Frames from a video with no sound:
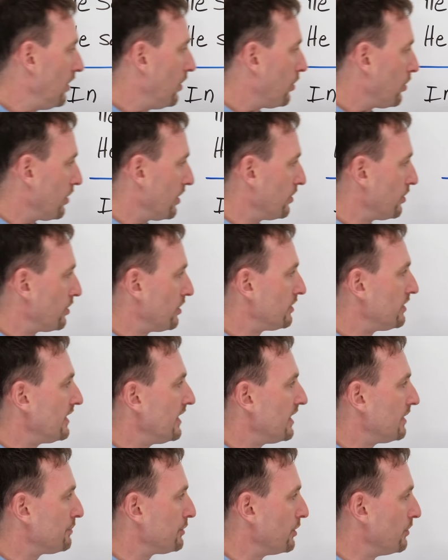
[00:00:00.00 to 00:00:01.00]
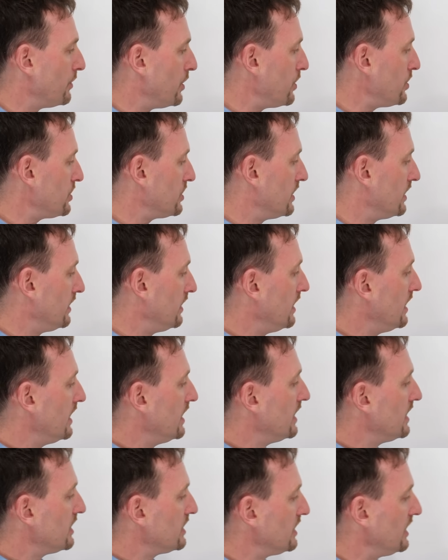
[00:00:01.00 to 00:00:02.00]
Or in order to get a promotion,
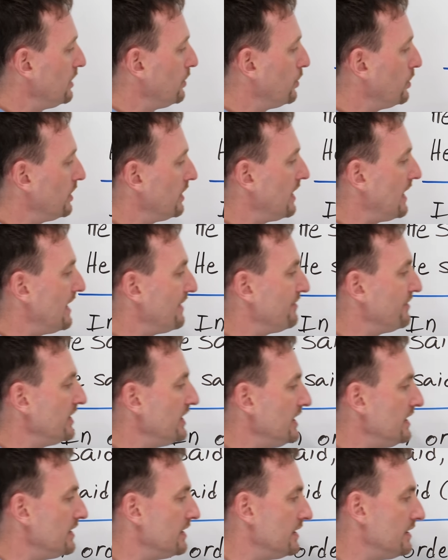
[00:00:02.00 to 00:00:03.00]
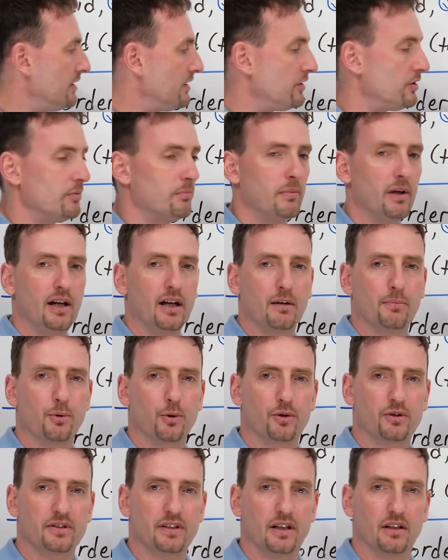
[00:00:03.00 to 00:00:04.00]
she would have needed to make
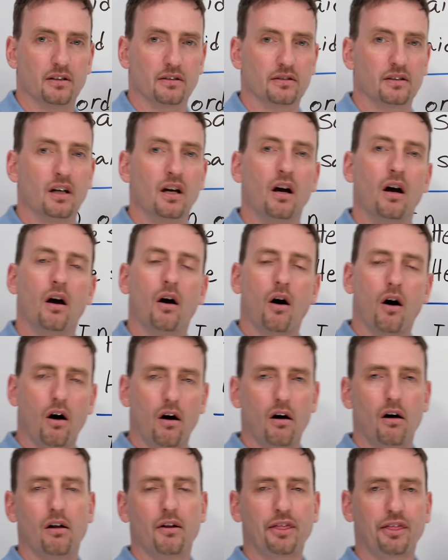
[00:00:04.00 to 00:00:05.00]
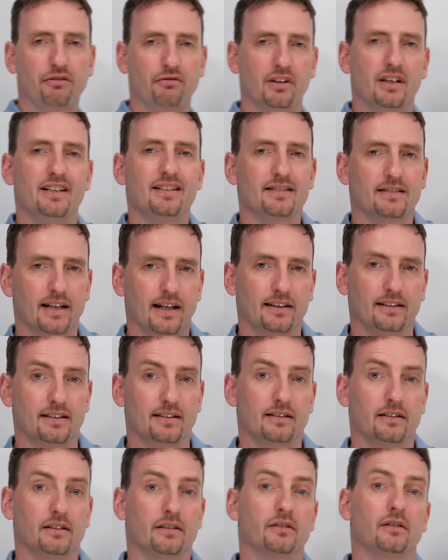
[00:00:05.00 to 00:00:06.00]
more sales. All three
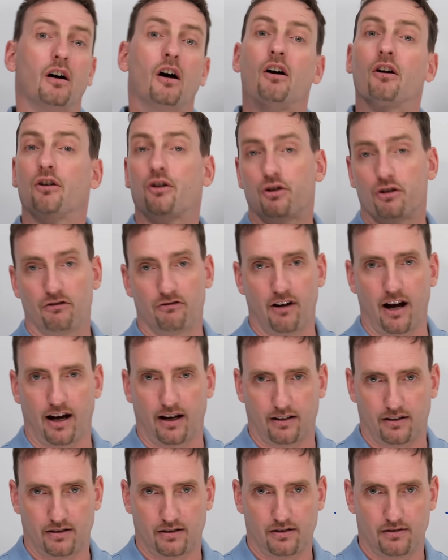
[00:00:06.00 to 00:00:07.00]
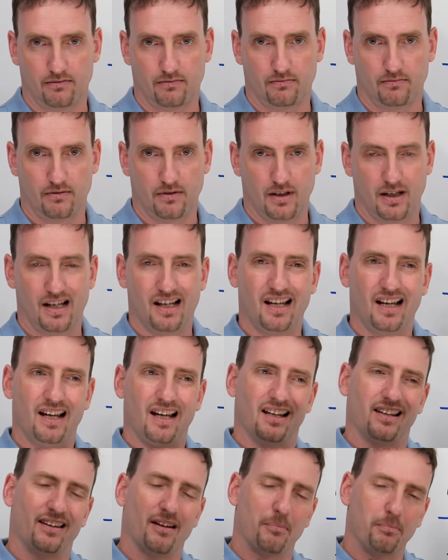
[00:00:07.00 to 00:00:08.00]
sentences are correct.
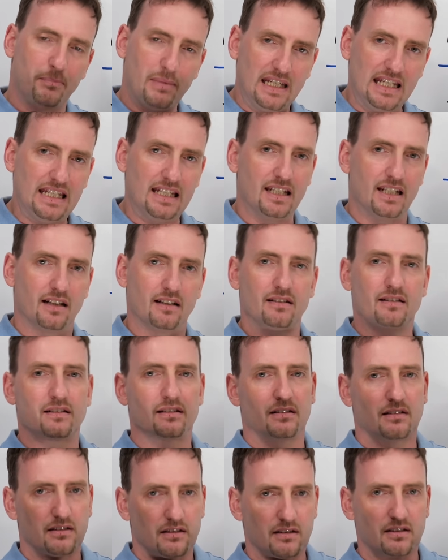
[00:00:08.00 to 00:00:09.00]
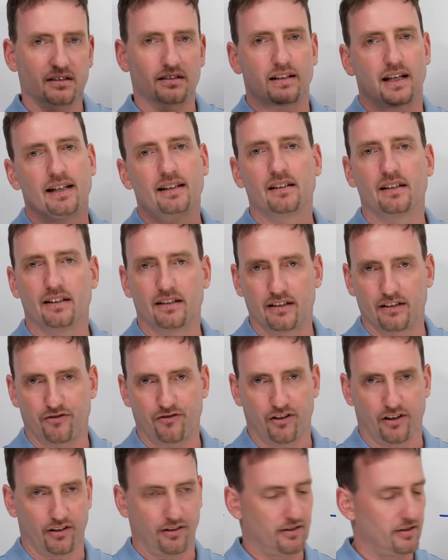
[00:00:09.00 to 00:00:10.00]
The meaning's slightly
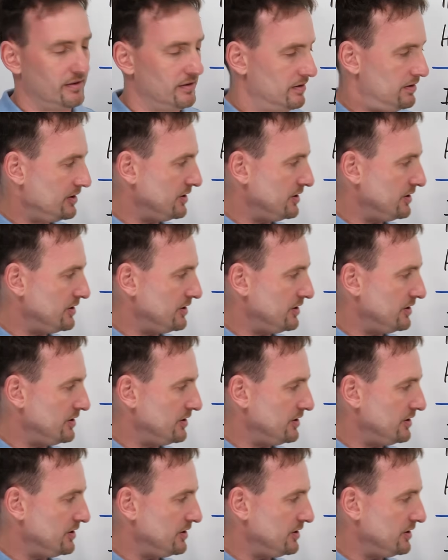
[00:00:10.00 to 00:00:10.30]
different.